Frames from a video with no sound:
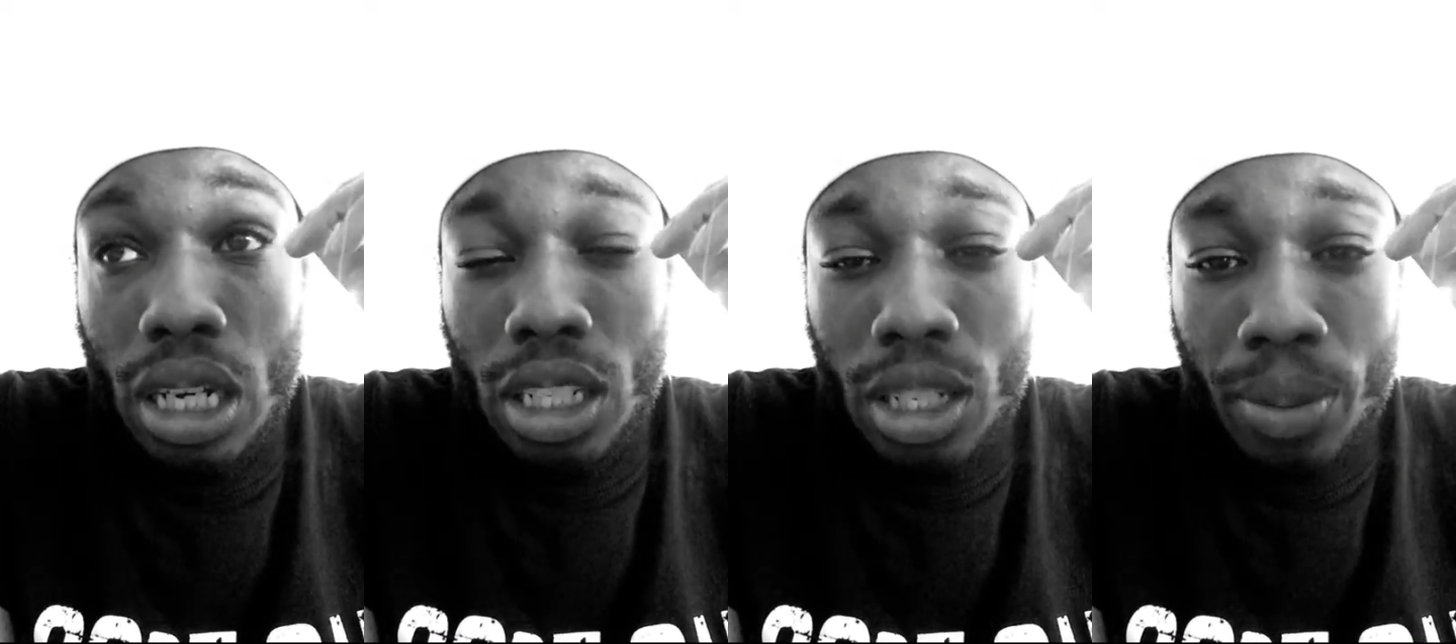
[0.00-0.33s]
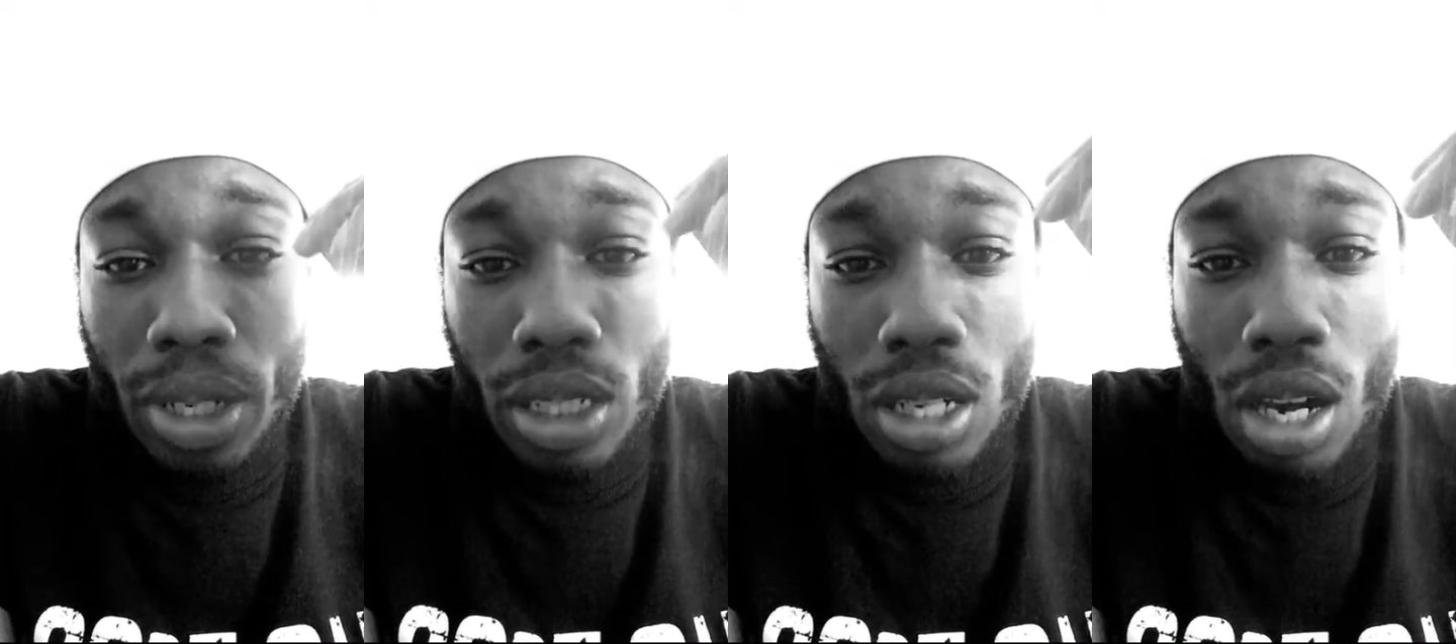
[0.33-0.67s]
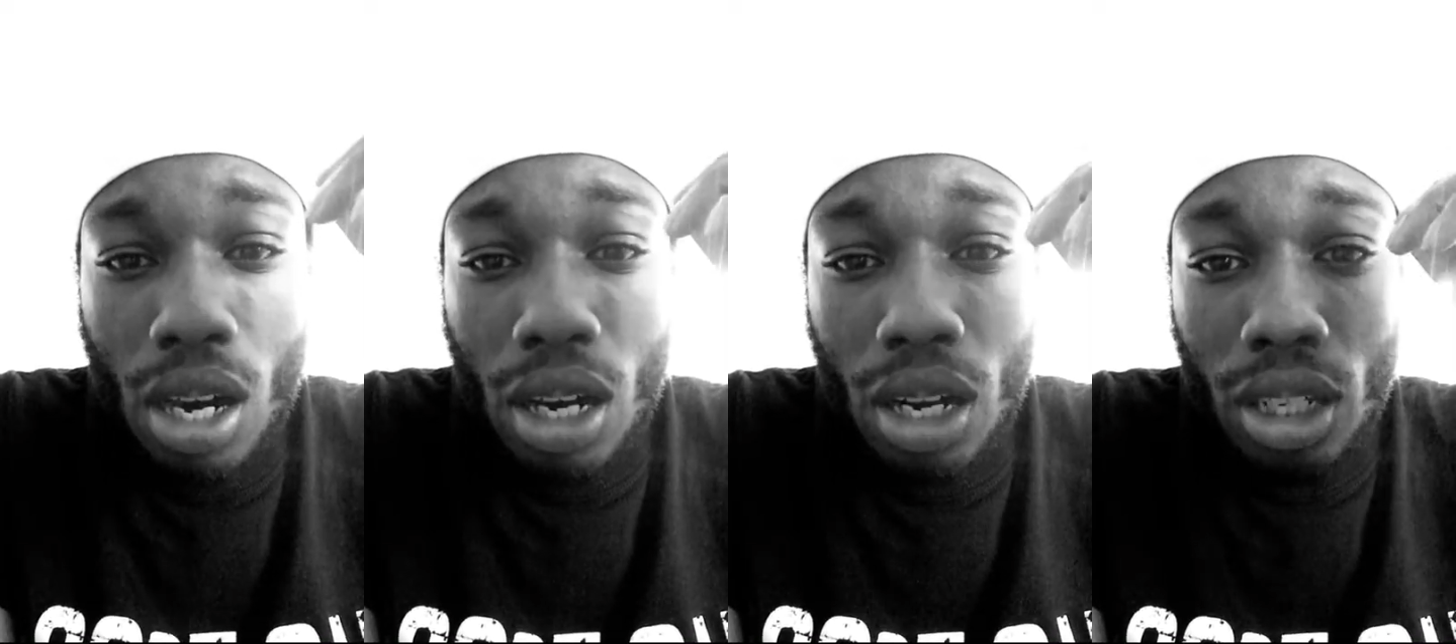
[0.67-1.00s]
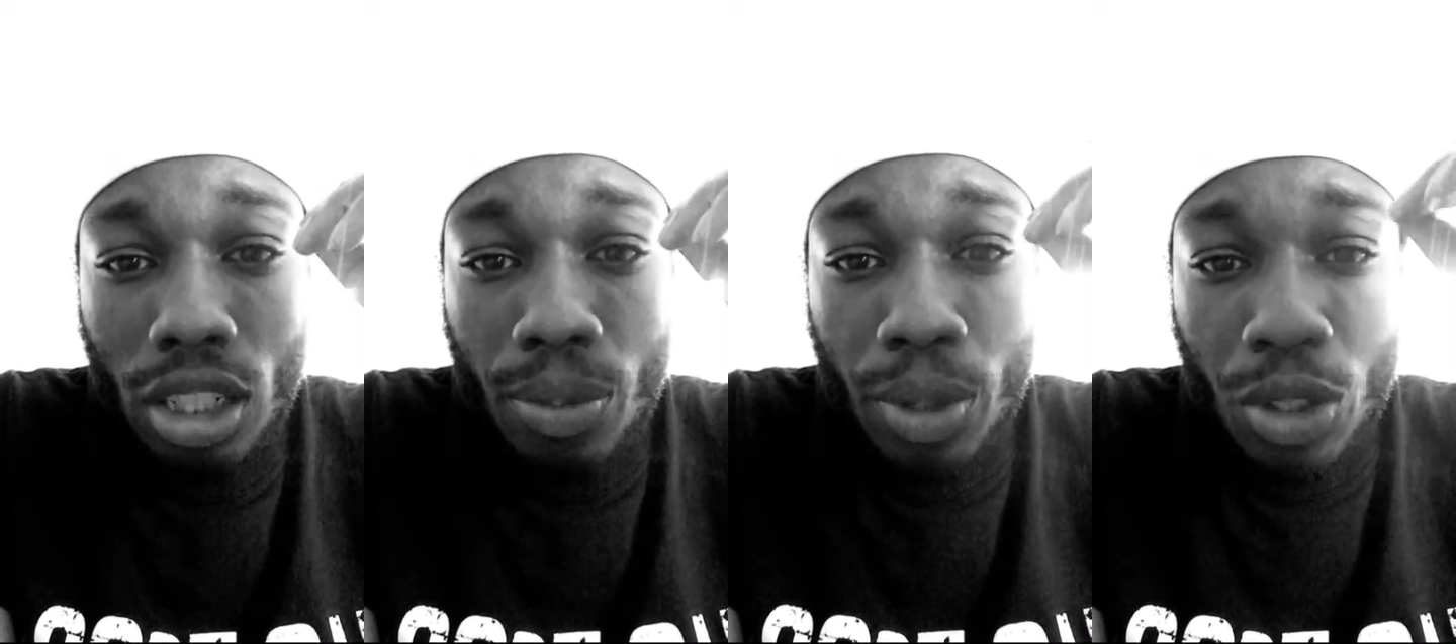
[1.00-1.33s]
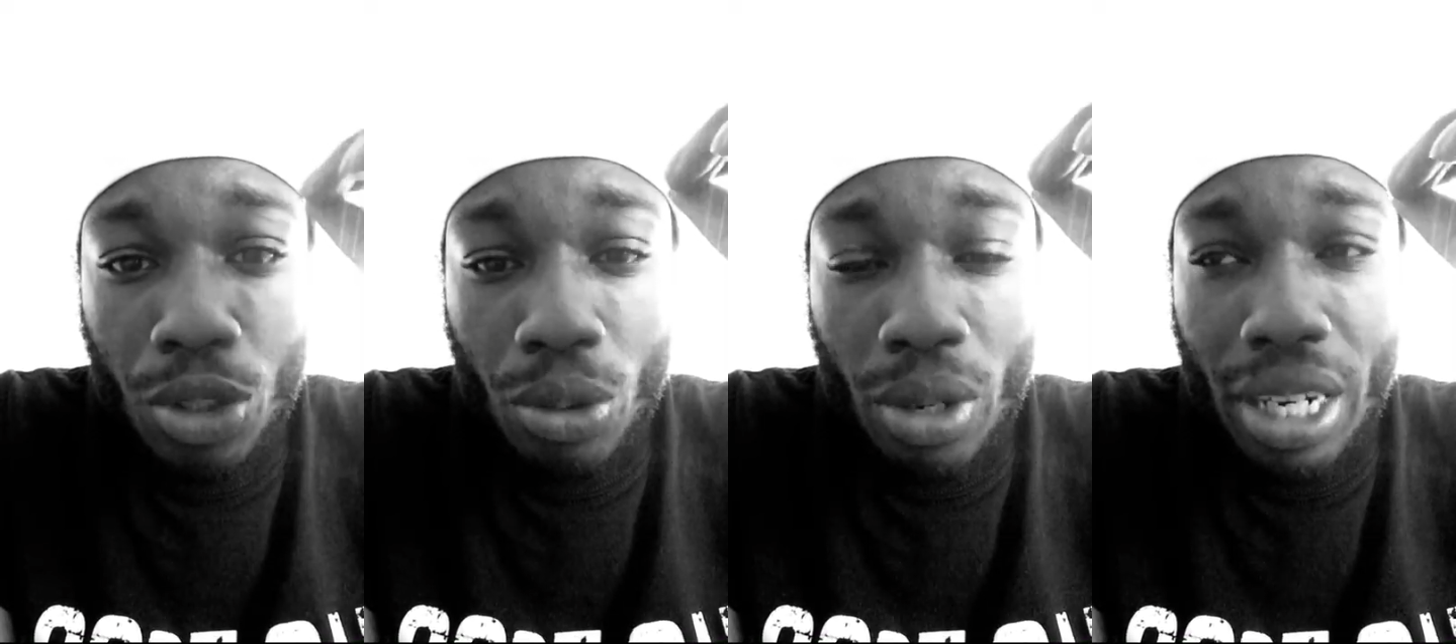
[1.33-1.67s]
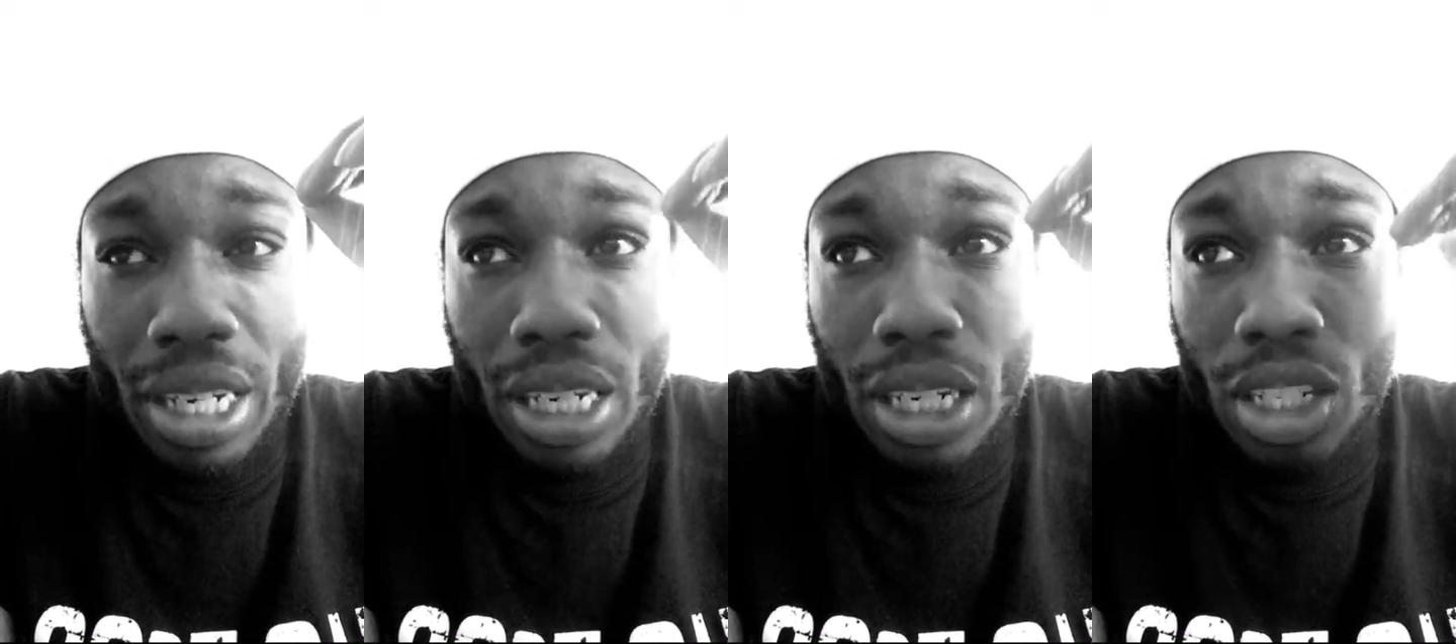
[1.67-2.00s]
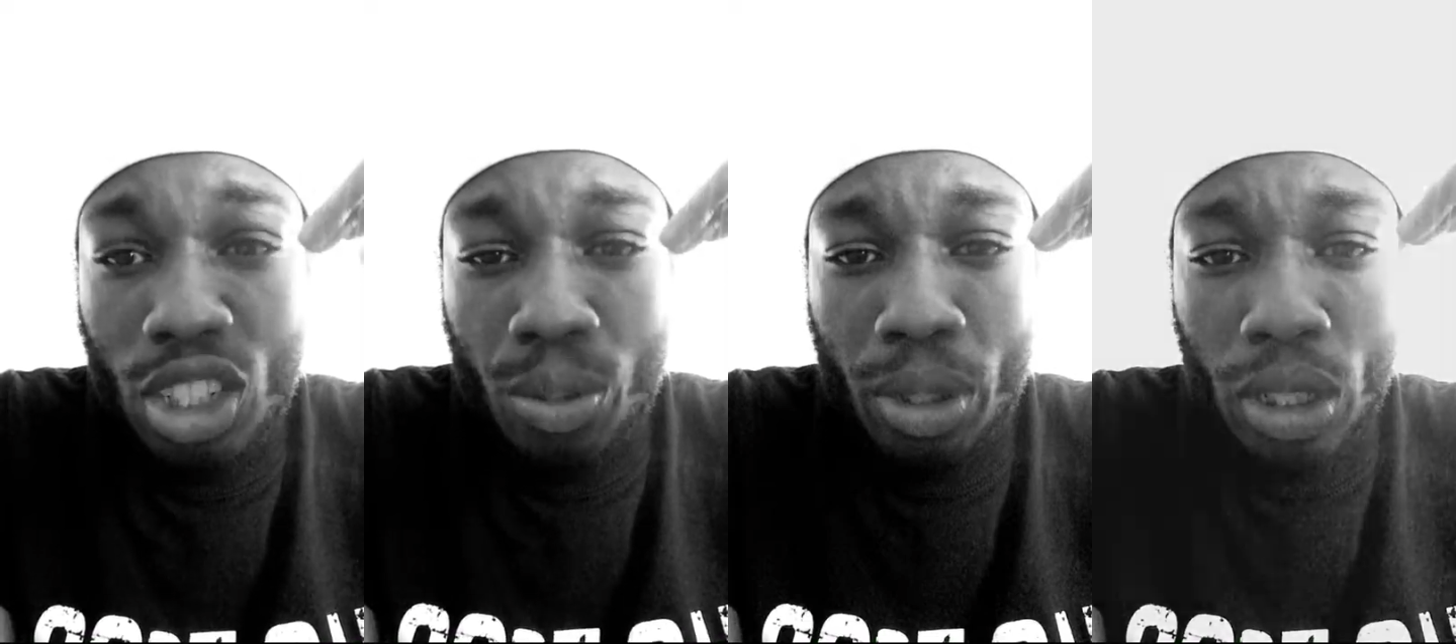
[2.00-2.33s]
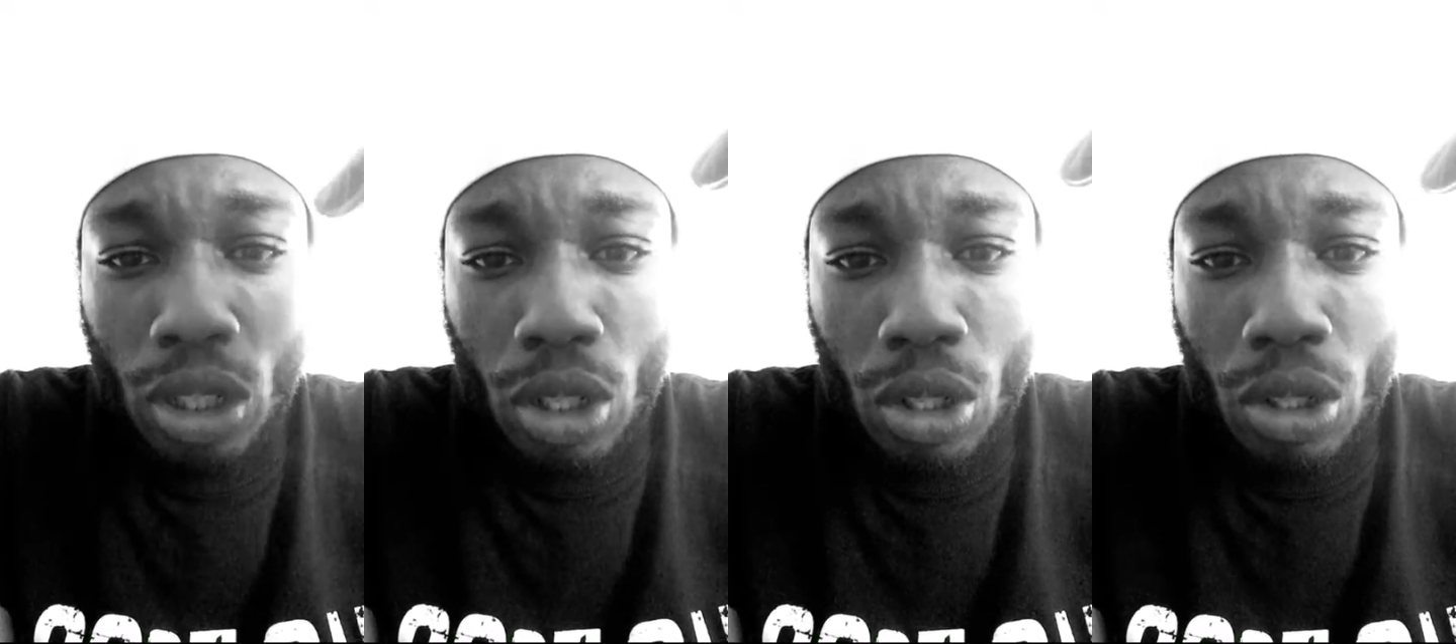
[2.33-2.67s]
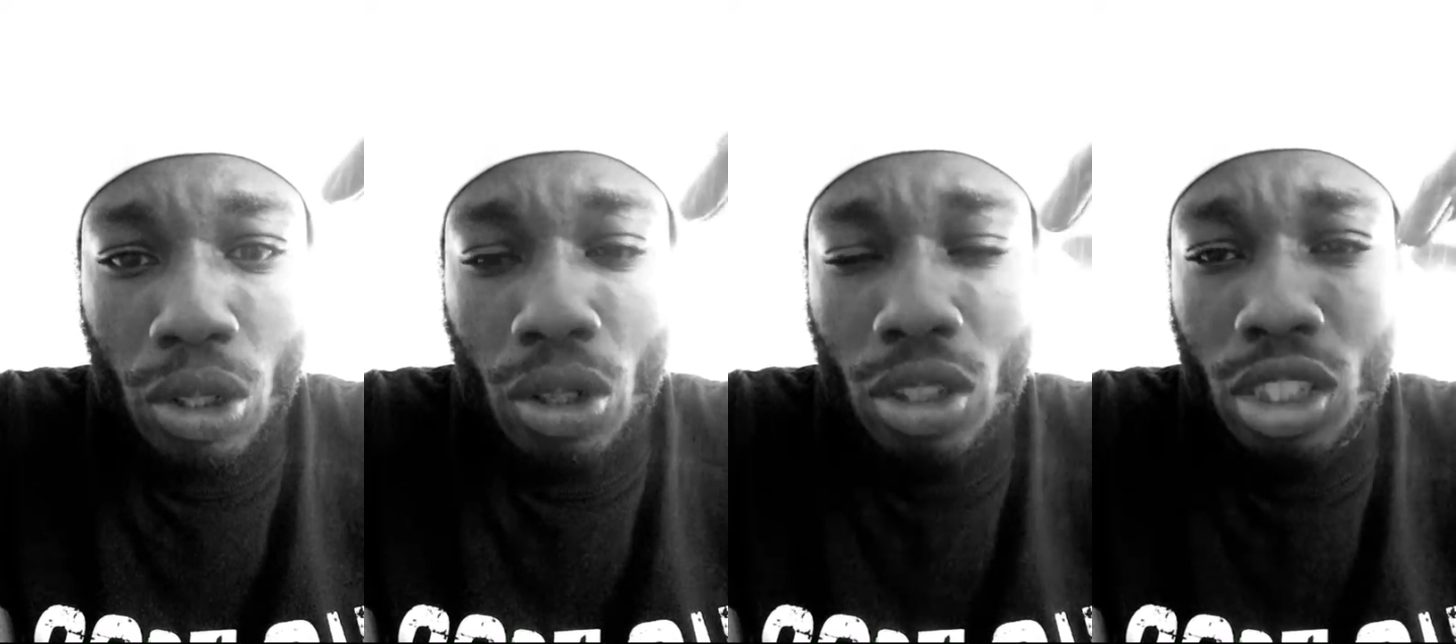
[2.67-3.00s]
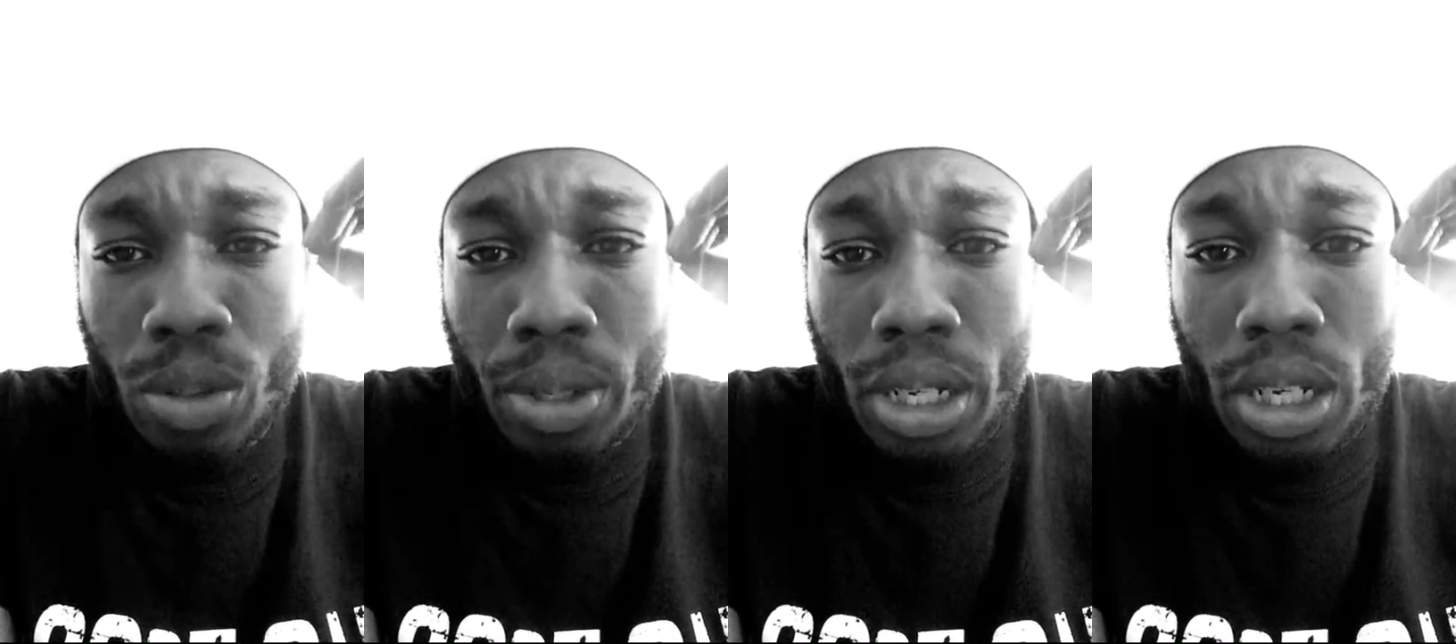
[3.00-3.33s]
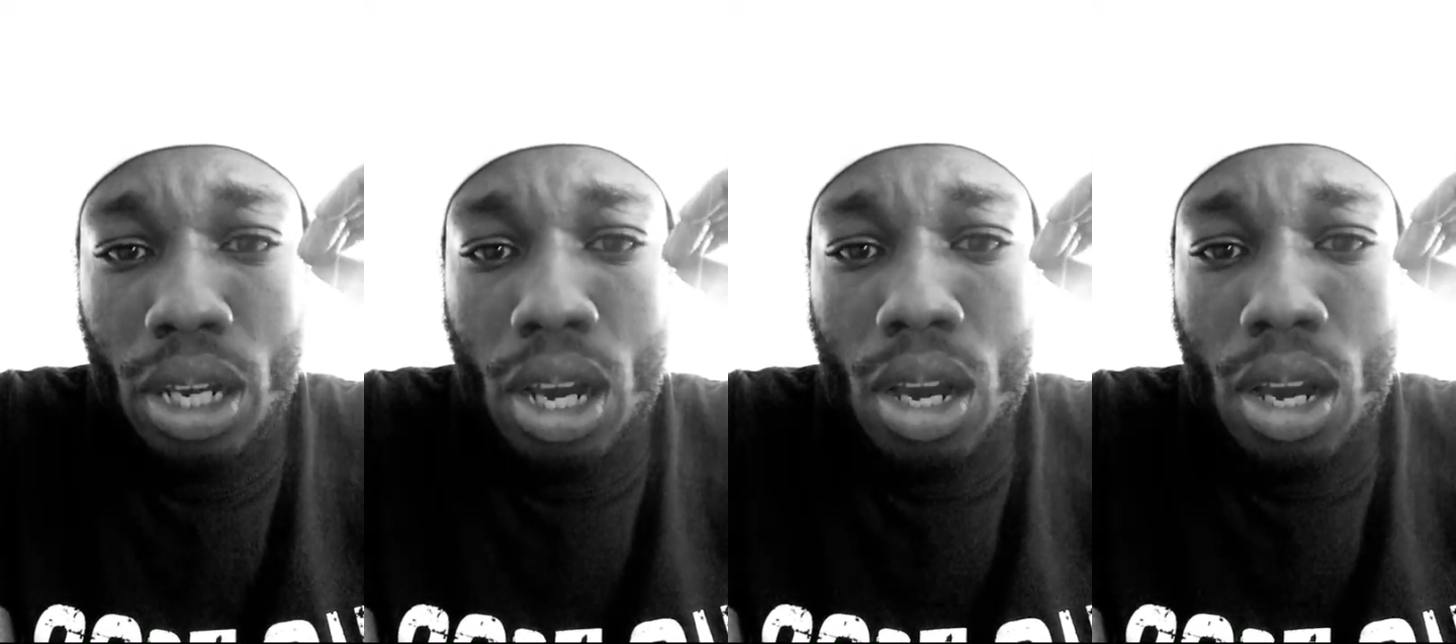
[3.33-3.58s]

to be taught, to be trained, to be learned, to be